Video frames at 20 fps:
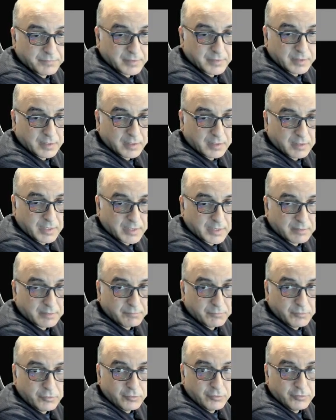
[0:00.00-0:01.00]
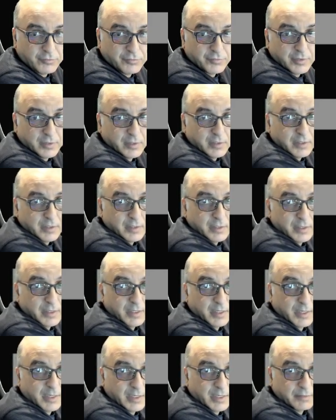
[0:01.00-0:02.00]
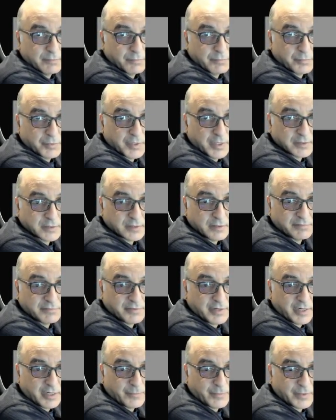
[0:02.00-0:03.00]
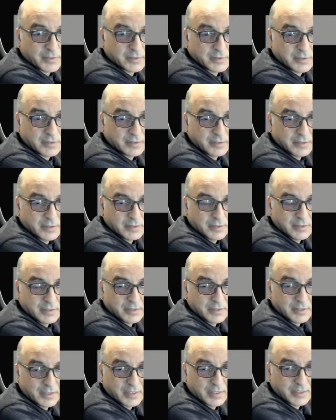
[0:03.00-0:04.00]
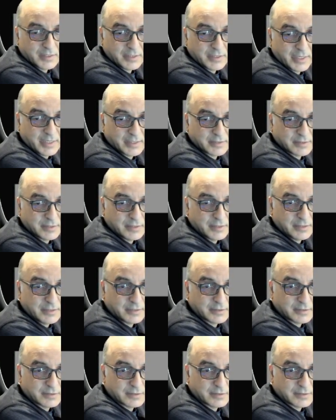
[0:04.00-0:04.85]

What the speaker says: I can move and press the fire button, and yes, it is